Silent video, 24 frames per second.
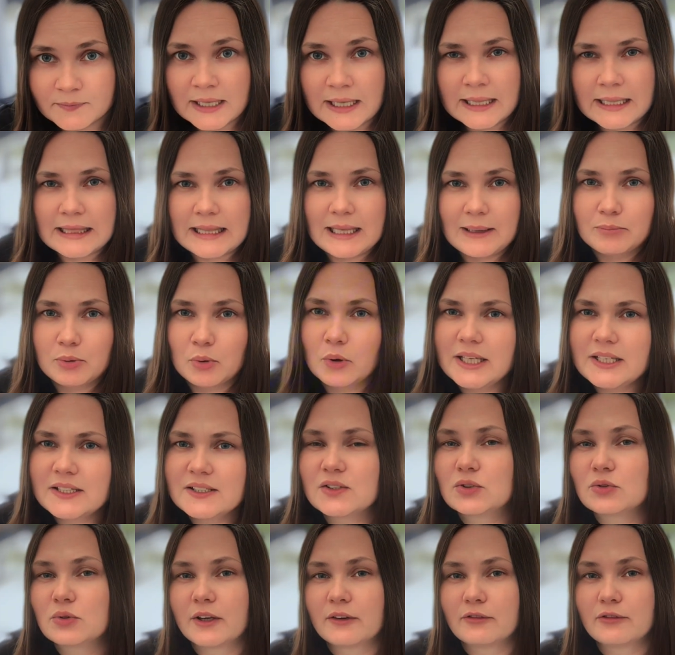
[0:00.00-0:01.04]
They point
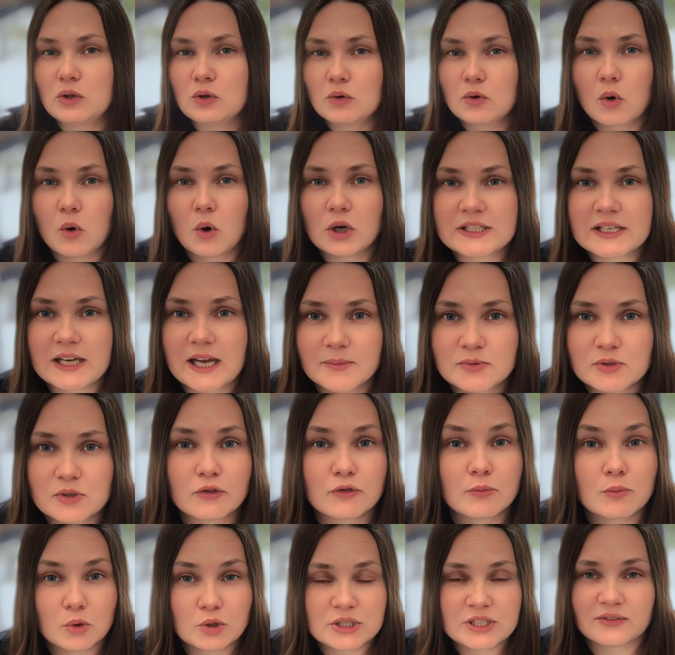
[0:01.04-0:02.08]
to a few core types of
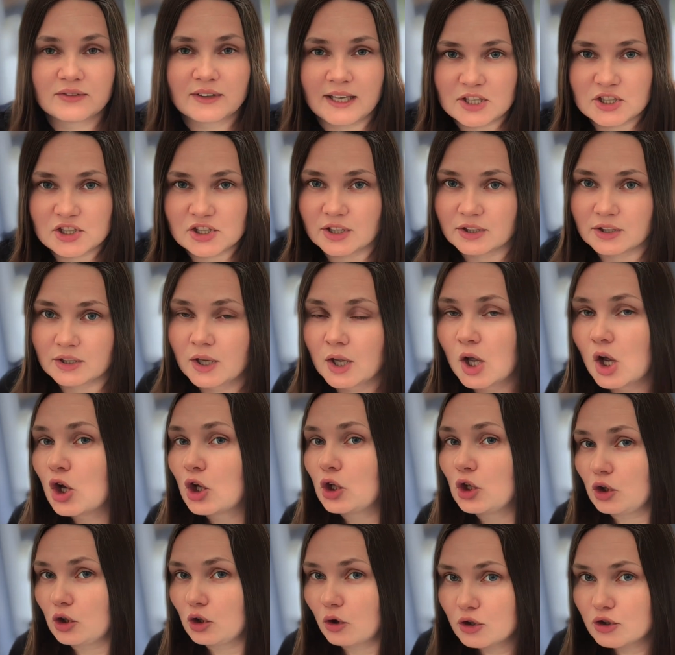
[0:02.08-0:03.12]
motivation.
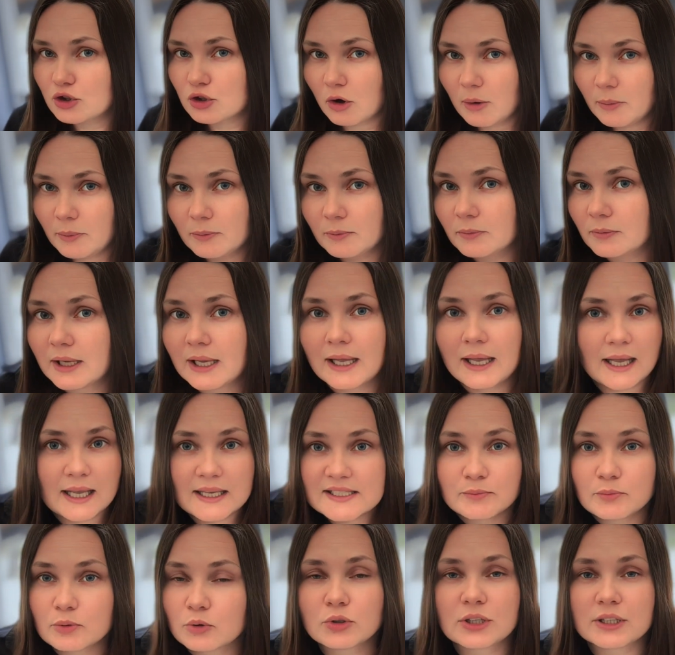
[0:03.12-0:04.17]
Your job as a
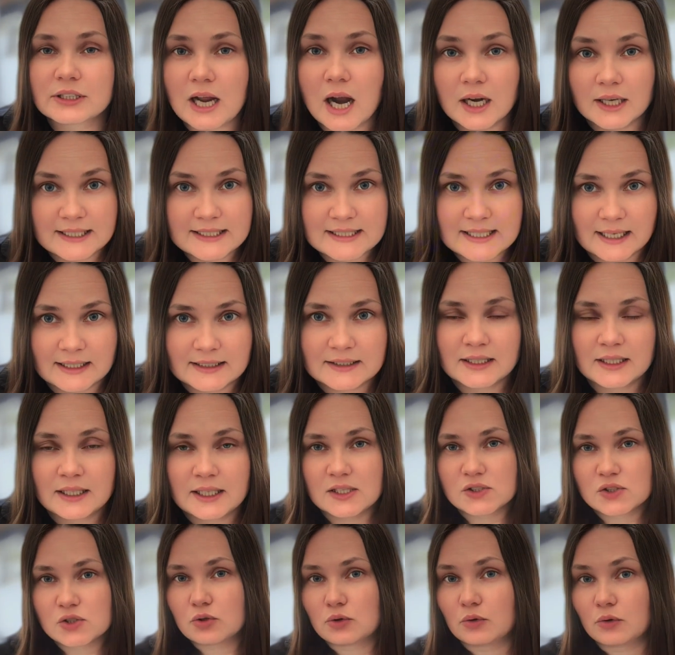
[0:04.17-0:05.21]
product architect
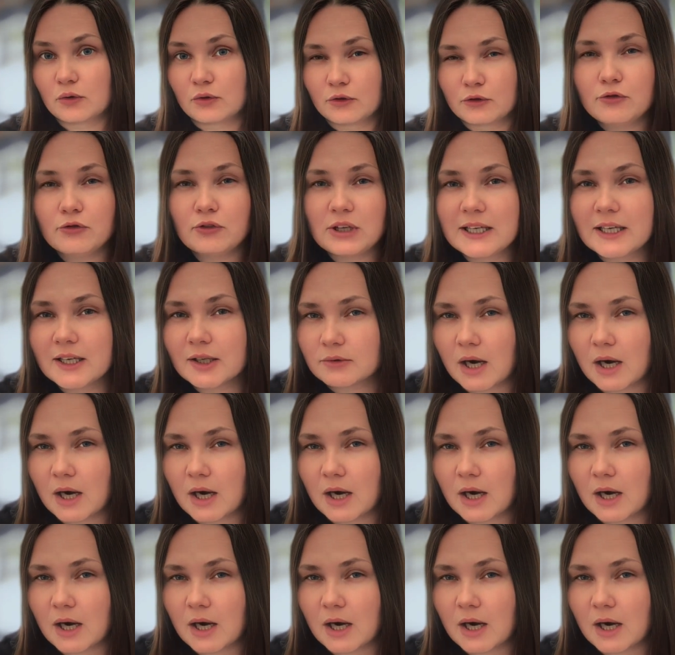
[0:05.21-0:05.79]
is to figure